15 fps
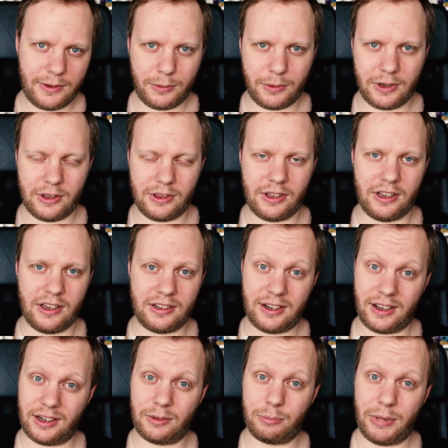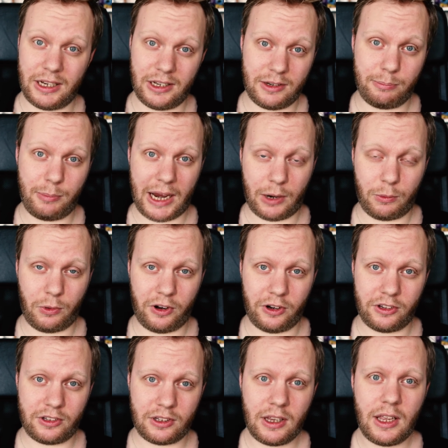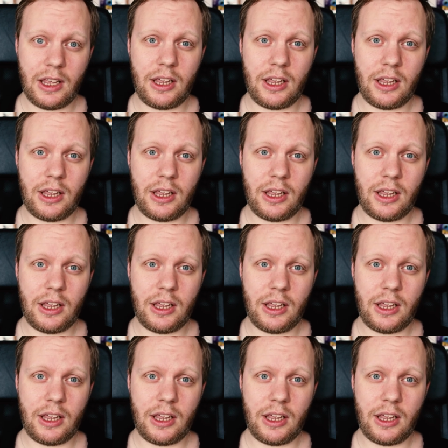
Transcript: with the tongue bent backwards.